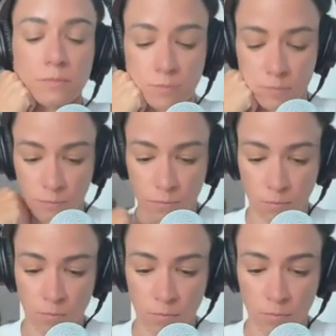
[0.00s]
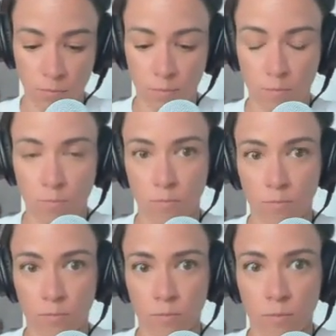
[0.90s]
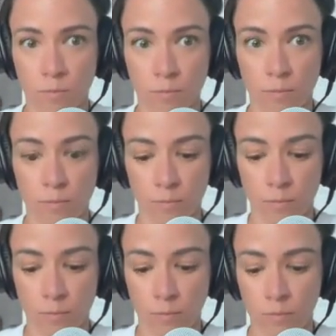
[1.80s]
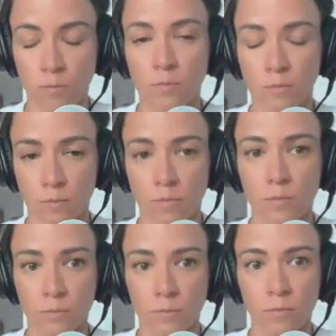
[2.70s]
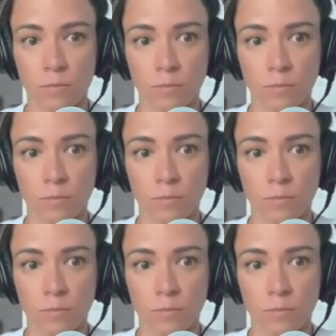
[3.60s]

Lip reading: The person shown says nothing.